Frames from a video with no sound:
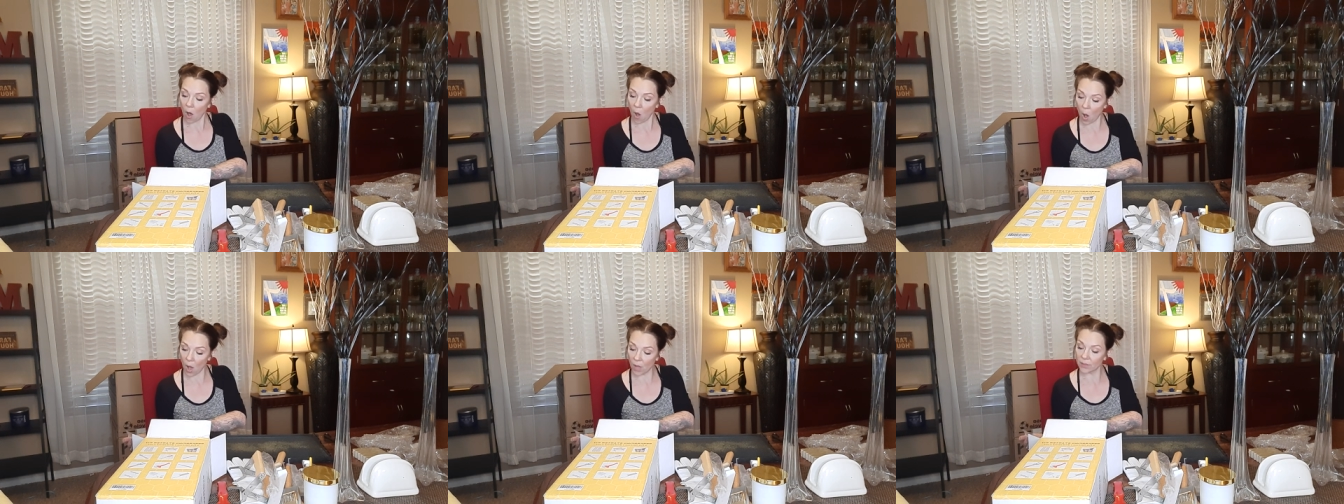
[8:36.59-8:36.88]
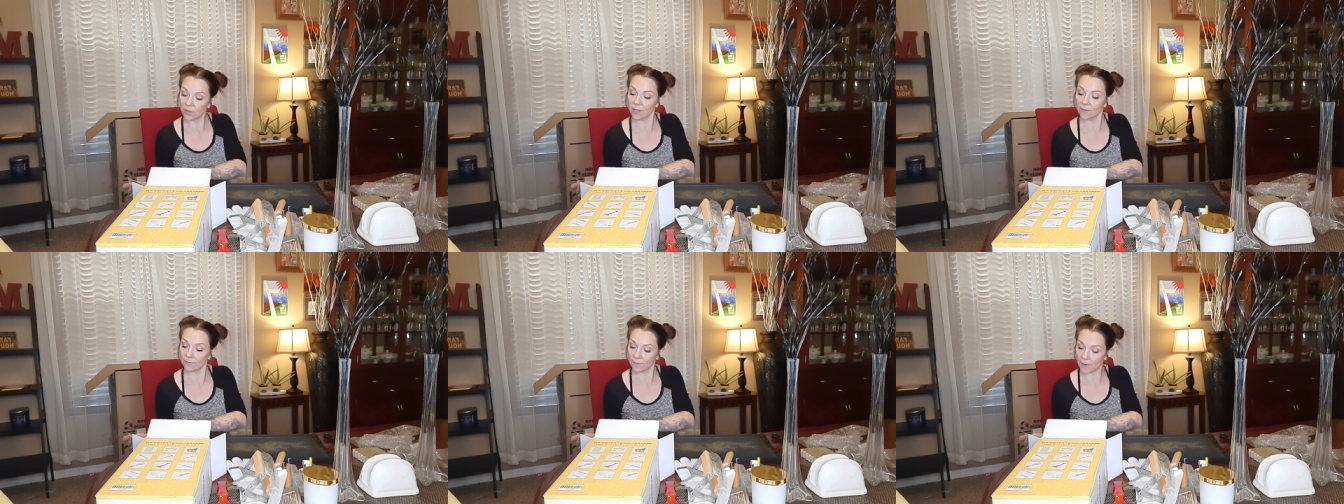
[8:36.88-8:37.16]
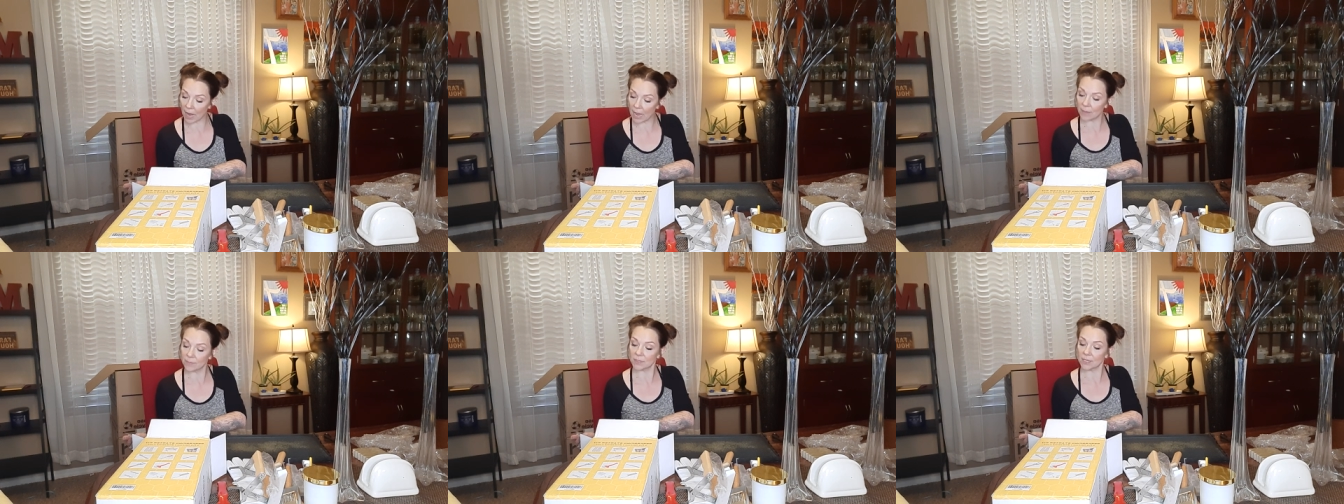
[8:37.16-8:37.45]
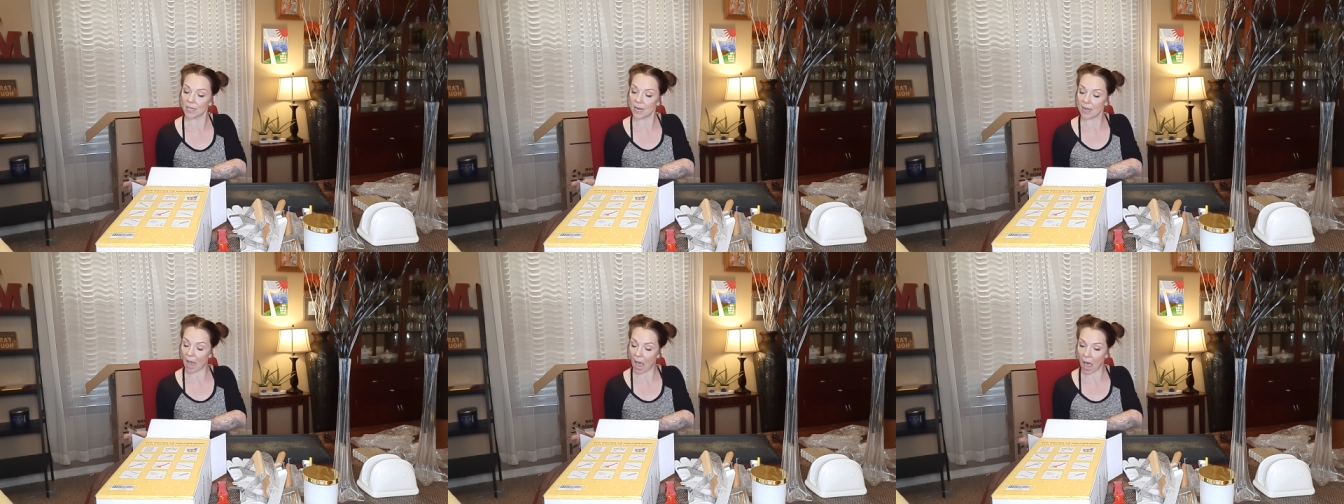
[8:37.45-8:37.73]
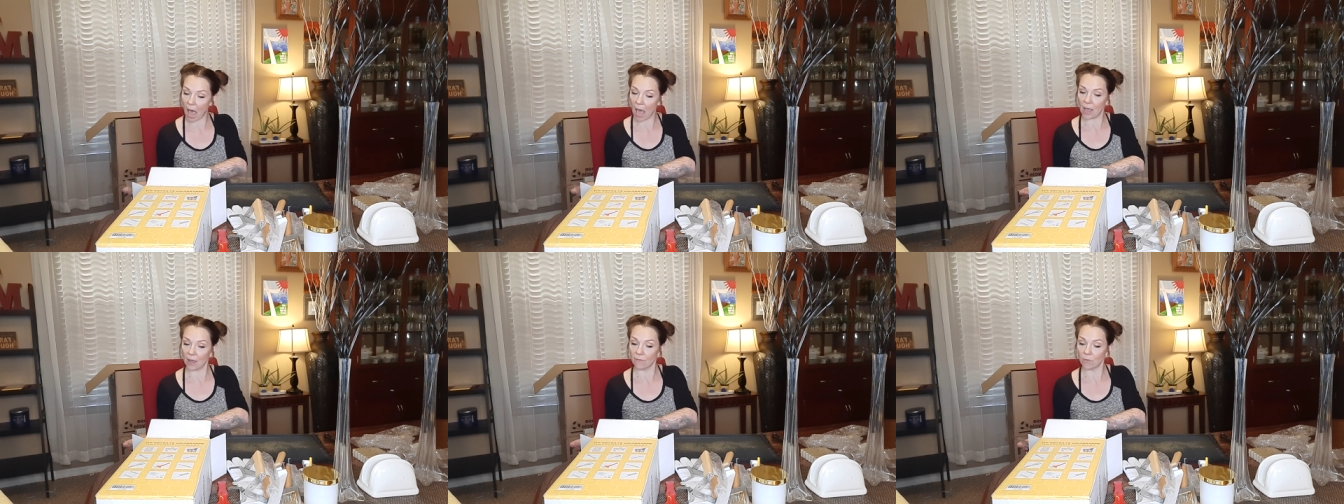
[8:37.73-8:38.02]
on the frames and
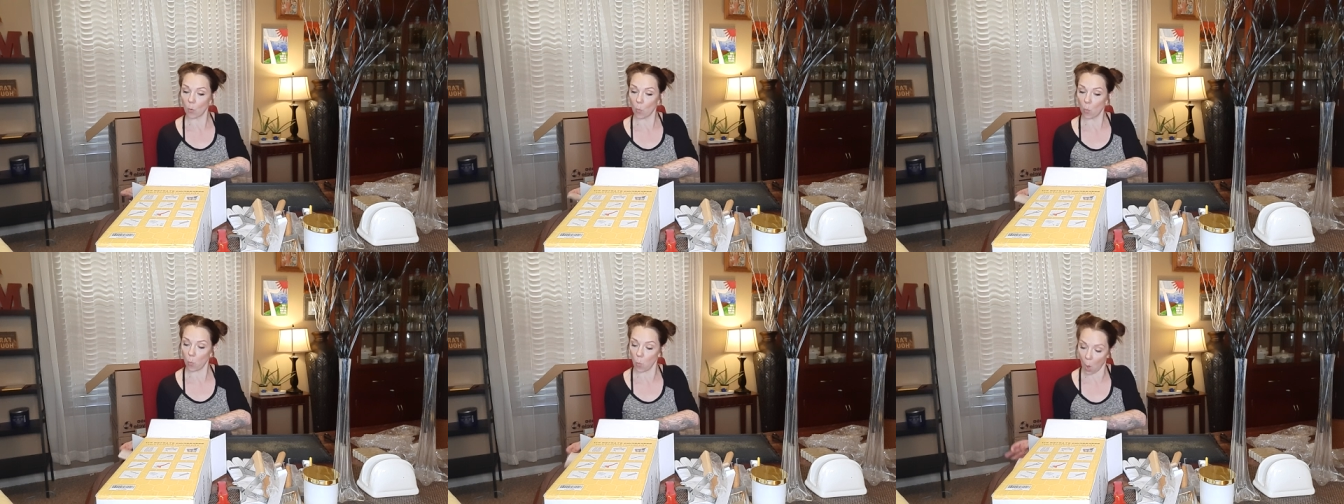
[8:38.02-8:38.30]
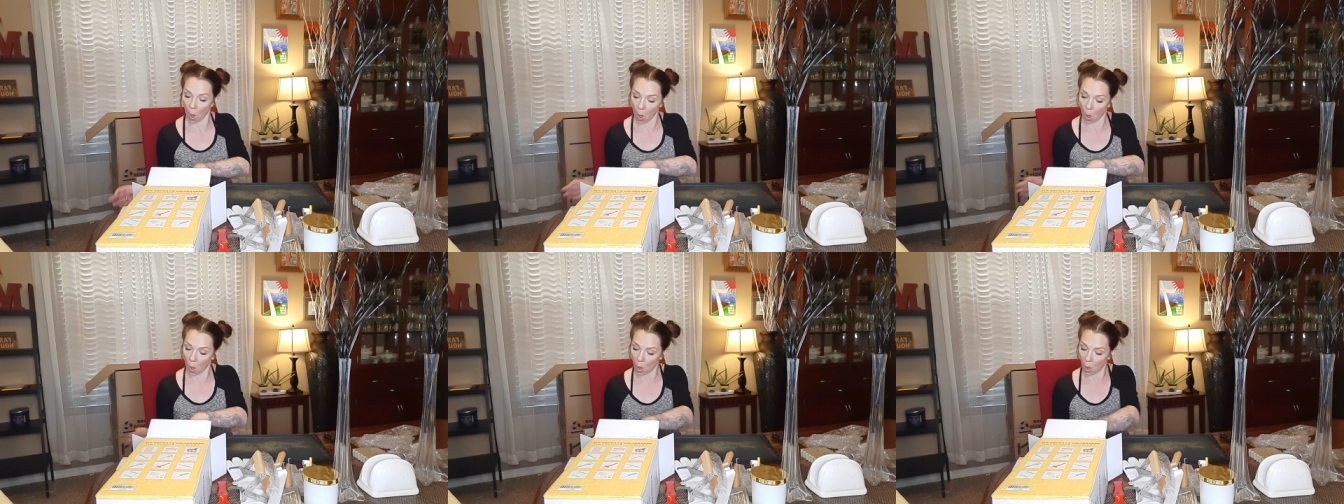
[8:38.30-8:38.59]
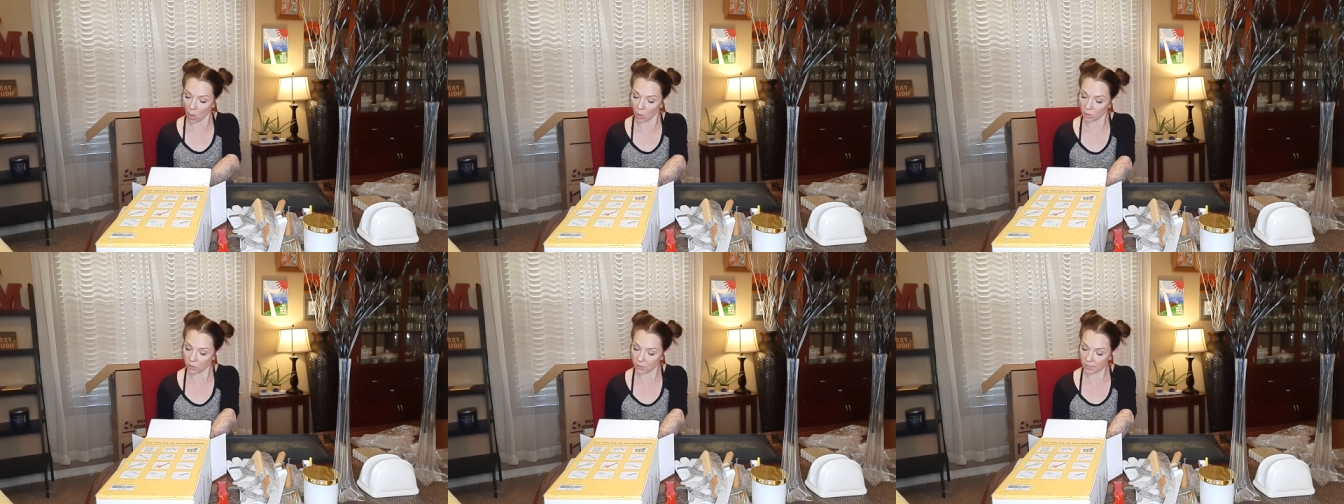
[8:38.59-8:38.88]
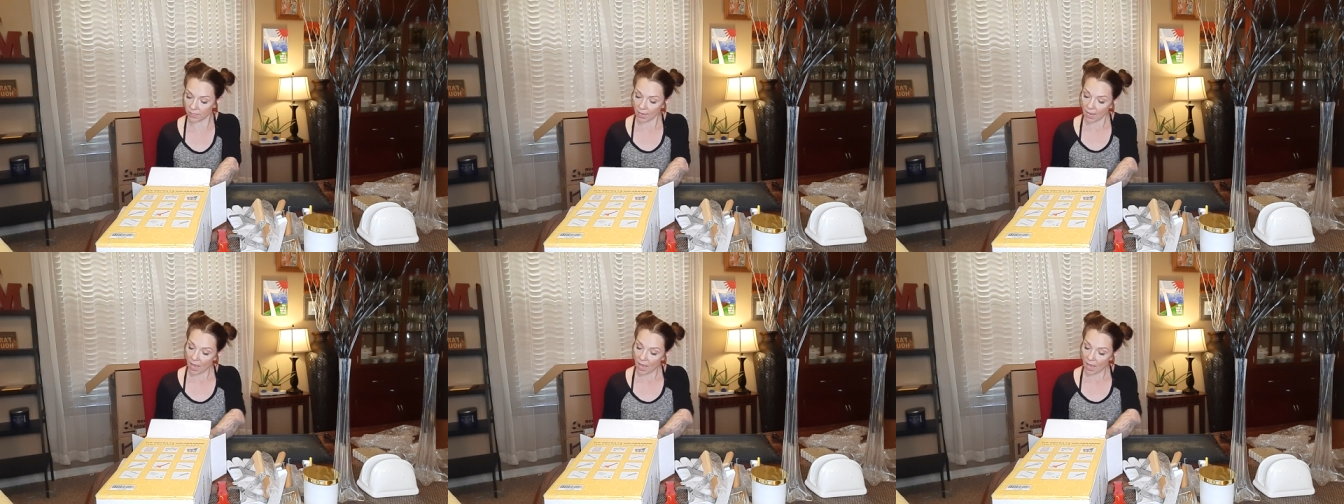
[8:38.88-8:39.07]
hive walls.